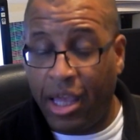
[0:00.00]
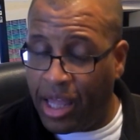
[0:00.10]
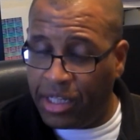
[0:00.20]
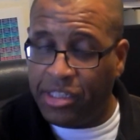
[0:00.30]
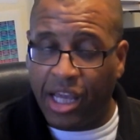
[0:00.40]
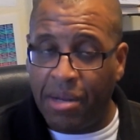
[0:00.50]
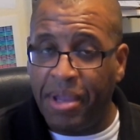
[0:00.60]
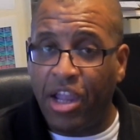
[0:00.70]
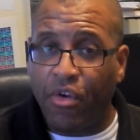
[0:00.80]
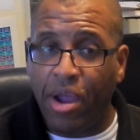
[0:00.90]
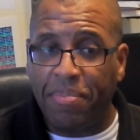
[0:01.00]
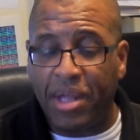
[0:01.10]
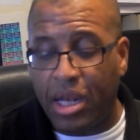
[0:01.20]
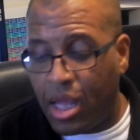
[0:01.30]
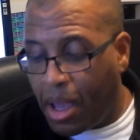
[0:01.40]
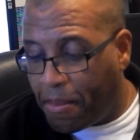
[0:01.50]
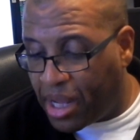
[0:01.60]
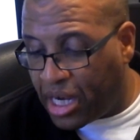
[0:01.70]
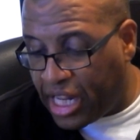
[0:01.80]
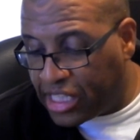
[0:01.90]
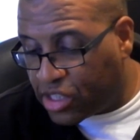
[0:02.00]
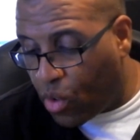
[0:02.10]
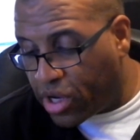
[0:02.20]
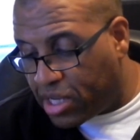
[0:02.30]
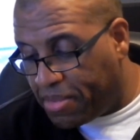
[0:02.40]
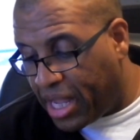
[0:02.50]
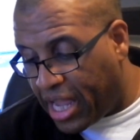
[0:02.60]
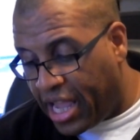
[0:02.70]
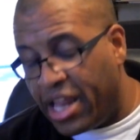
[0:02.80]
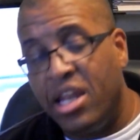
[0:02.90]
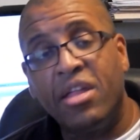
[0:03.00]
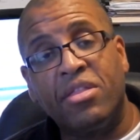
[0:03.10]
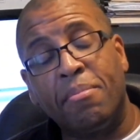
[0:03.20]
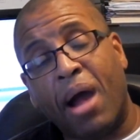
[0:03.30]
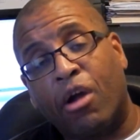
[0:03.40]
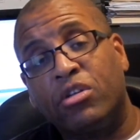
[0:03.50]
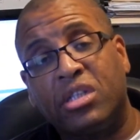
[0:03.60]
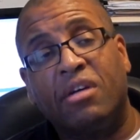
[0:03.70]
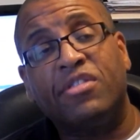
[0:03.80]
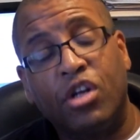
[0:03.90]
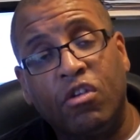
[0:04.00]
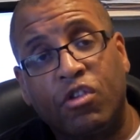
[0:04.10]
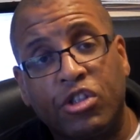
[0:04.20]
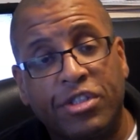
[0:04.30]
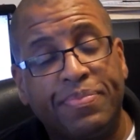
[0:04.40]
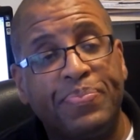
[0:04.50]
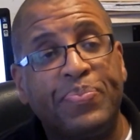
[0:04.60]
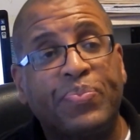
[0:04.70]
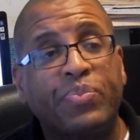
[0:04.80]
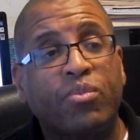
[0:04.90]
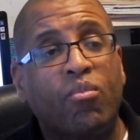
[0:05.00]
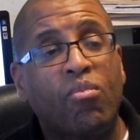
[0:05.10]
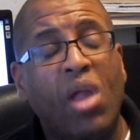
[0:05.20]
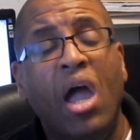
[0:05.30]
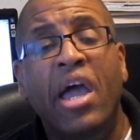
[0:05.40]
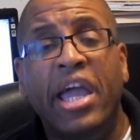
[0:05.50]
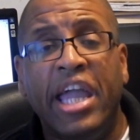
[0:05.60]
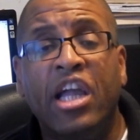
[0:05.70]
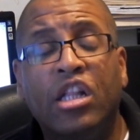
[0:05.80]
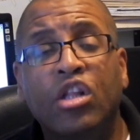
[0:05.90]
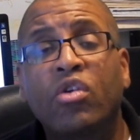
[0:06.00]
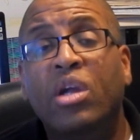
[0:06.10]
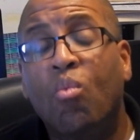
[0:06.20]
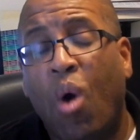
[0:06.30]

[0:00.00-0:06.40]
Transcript: And it's going to be encrypted, but it is going to be in the Microsoft servers, including